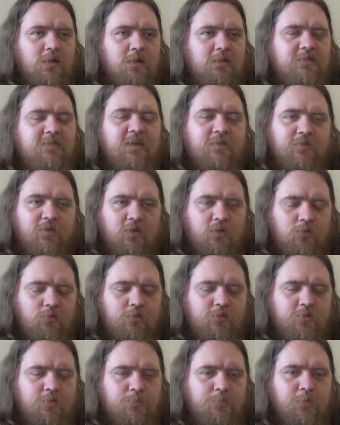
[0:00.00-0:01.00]

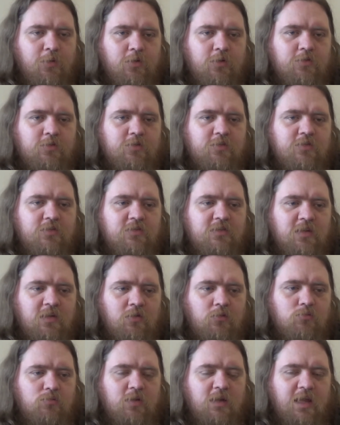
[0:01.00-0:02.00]
difficult but
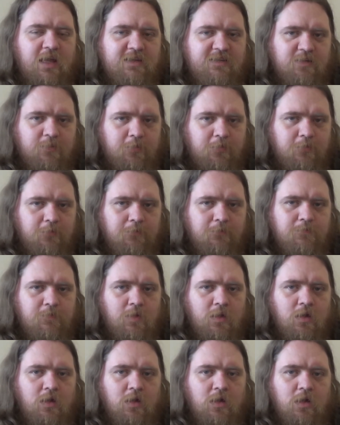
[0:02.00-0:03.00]
still relatable.
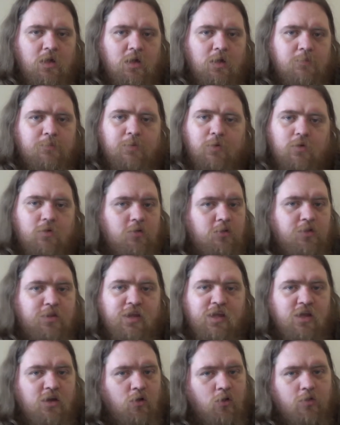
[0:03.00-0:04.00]
But
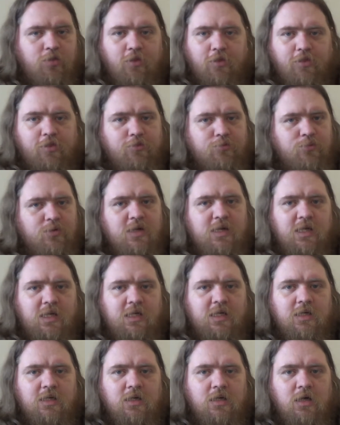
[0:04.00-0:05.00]
the other
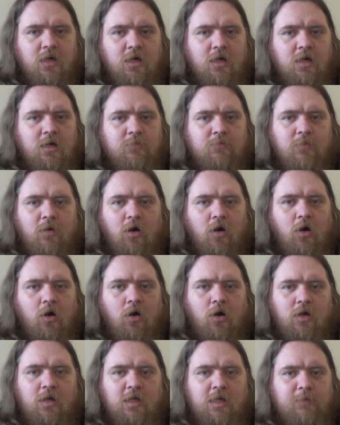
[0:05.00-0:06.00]
three
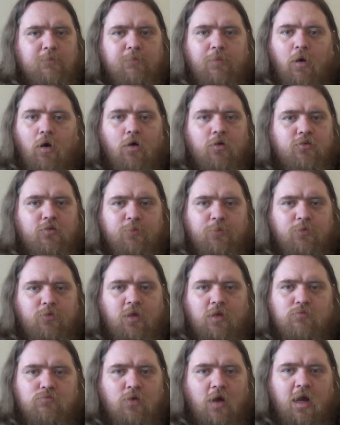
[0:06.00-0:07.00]
are impossible.
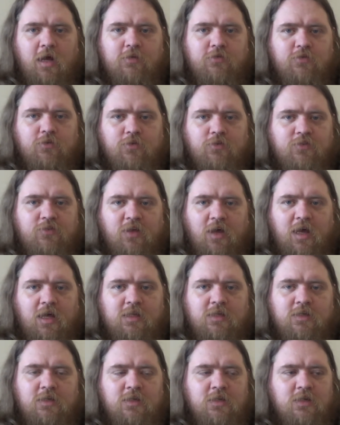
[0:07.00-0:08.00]
Like Rigel,
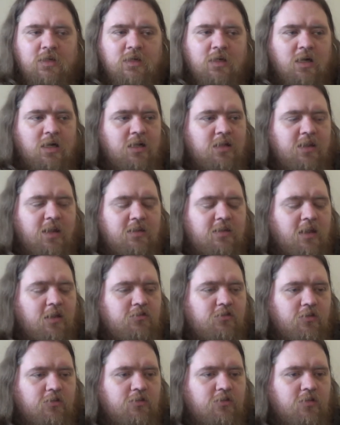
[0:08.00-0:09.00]
Zan, they're
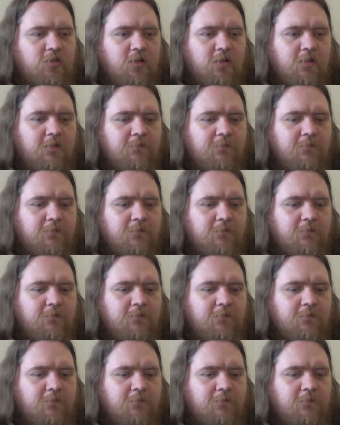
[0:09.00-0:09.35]
just.